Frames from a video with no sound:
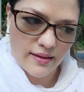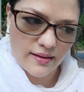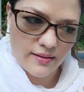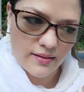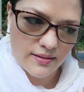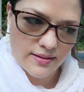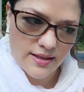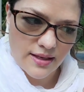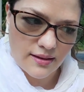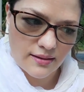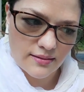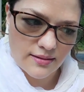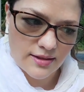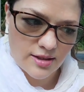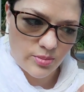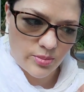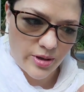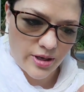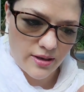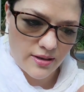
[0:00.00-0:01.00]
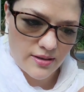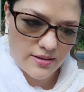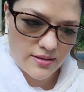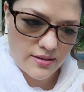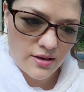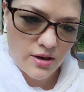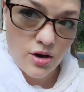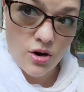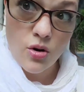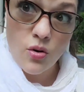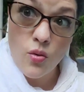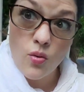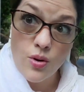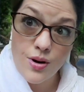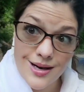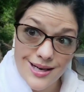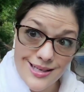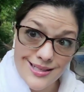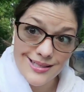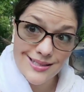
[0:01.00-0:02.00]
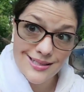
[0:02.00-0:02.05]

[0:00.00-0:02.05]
the tail disappears? we're gonna